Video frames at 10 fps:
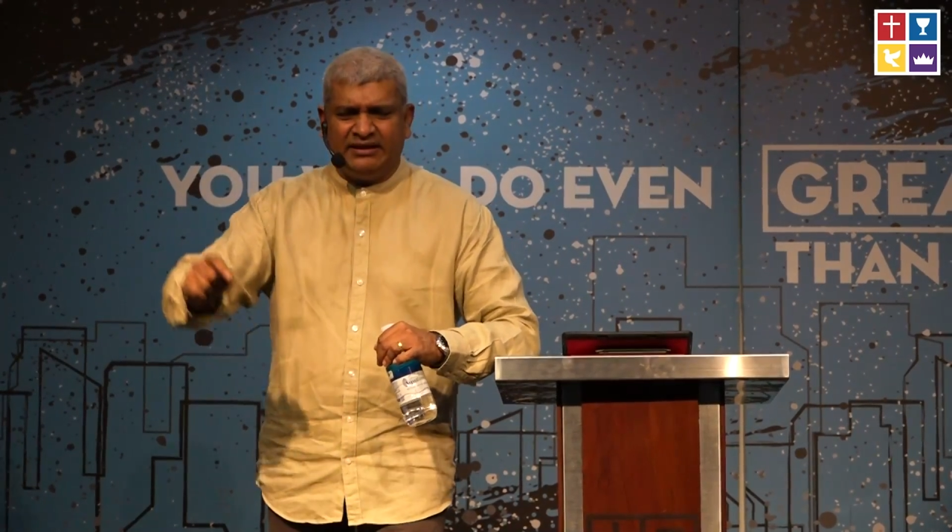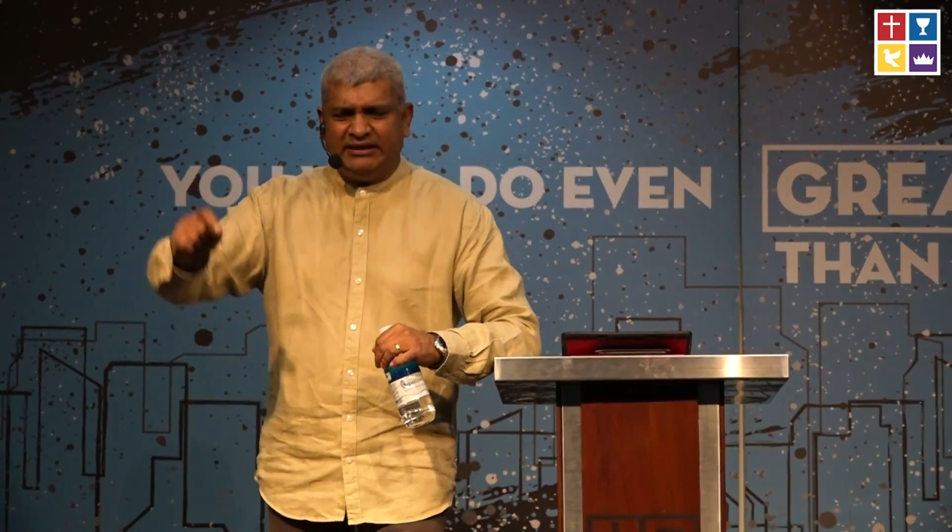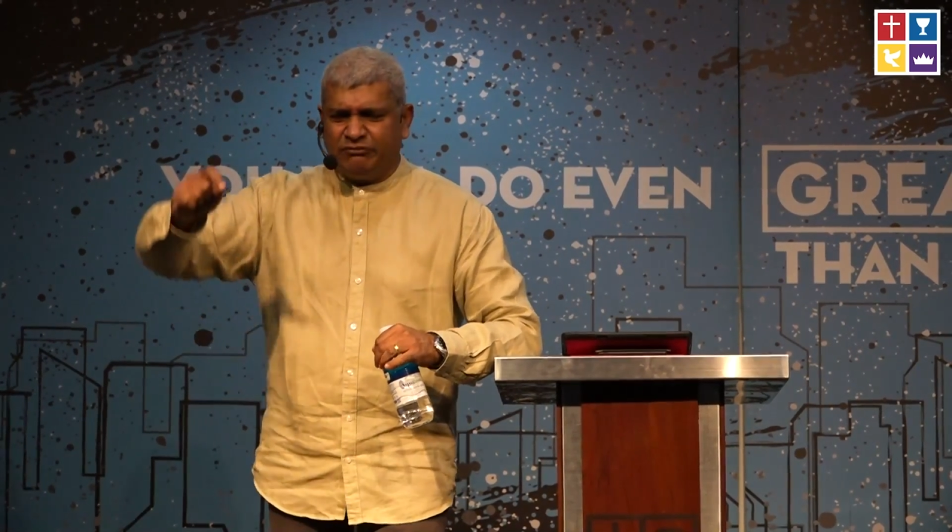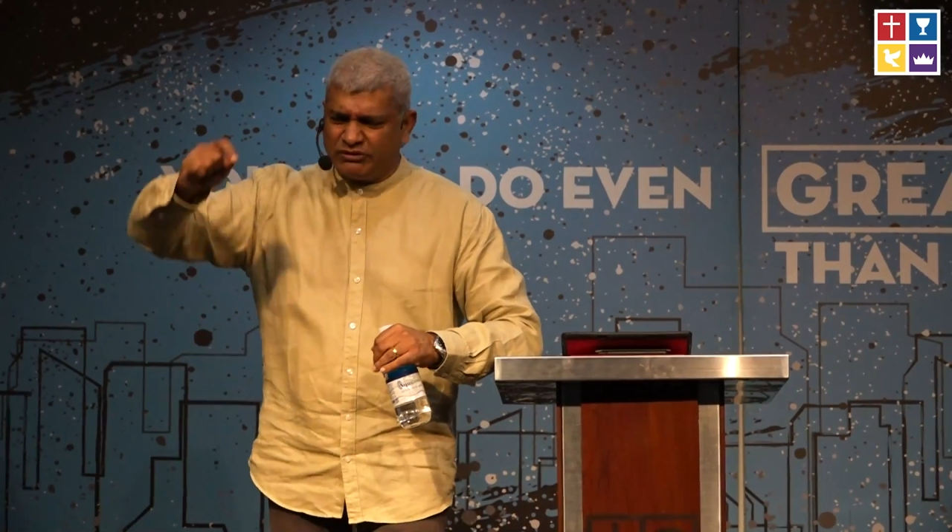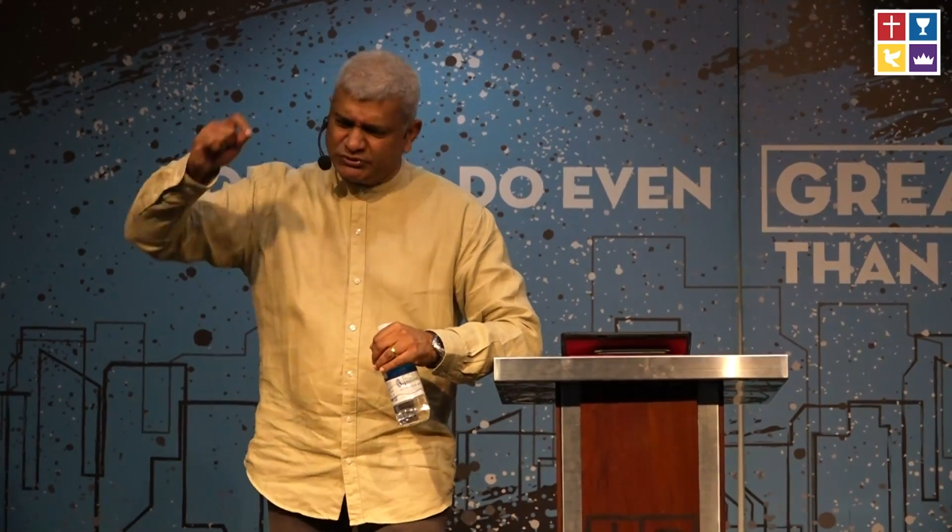
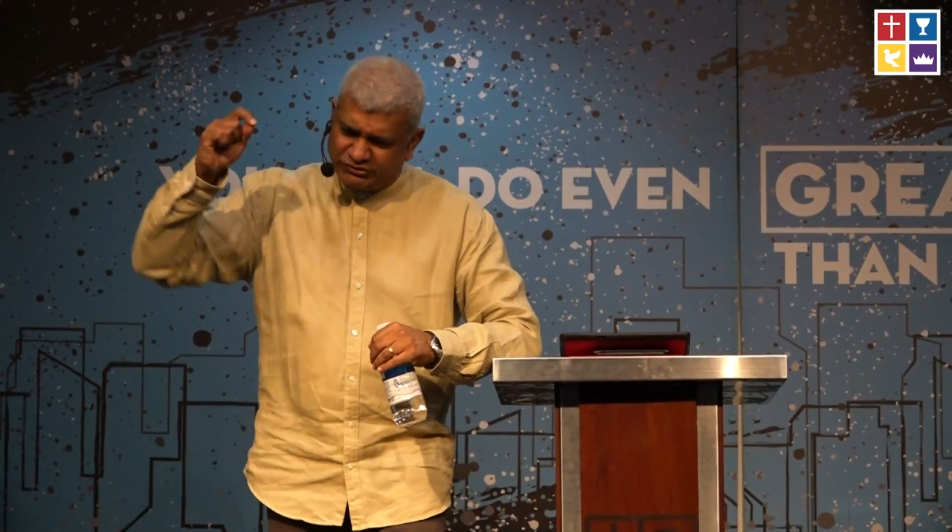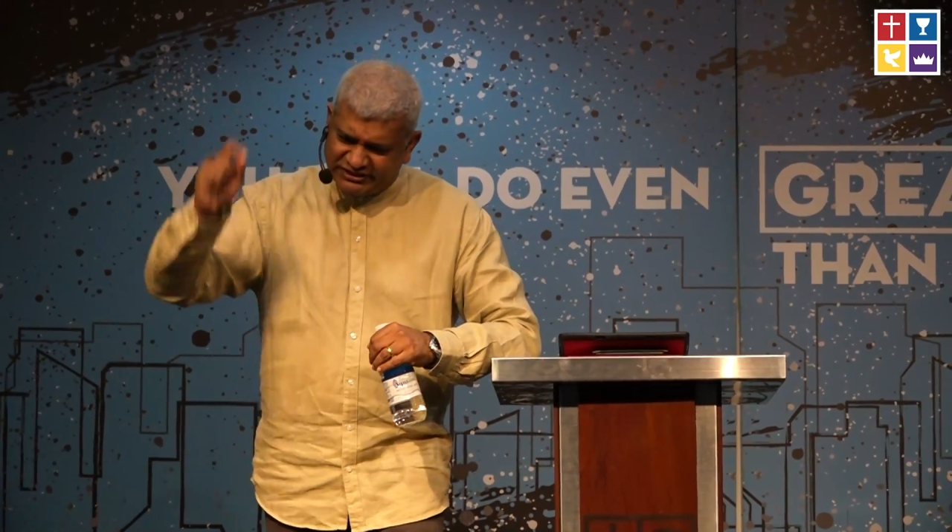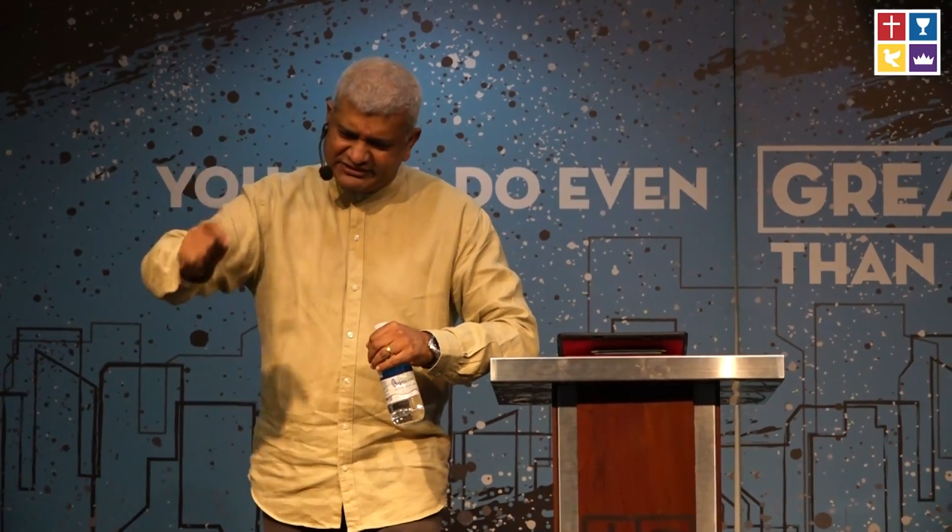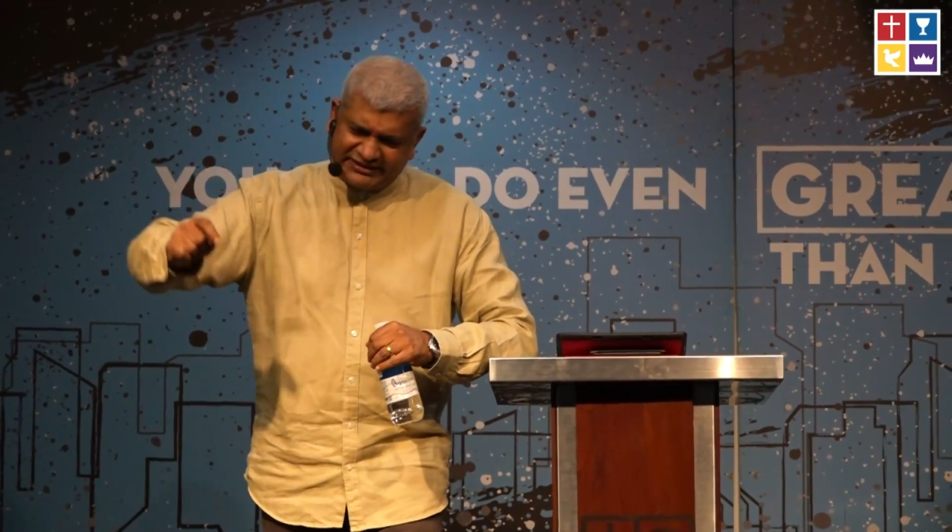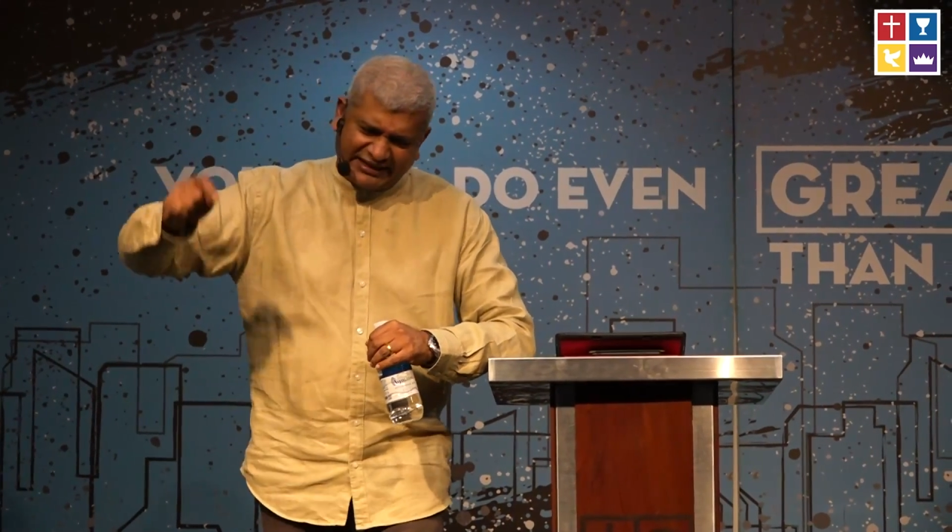He wants to
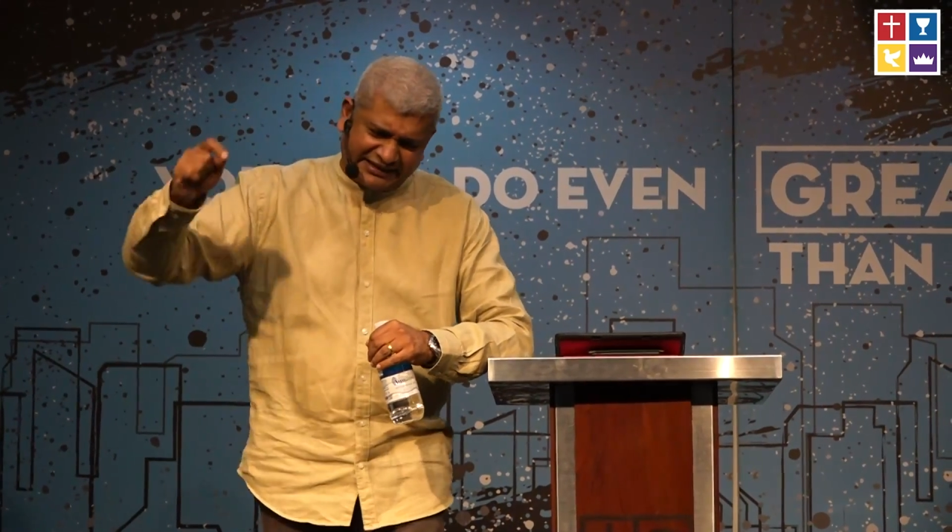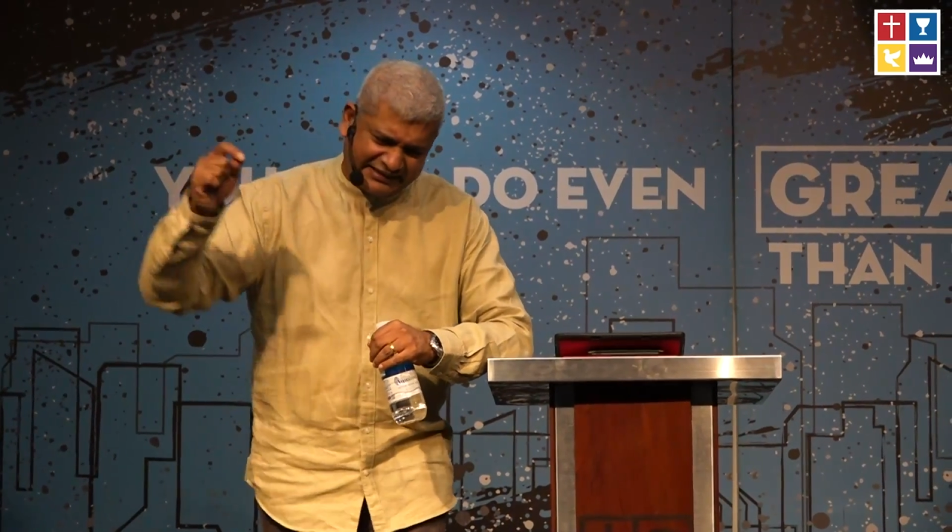resurrect a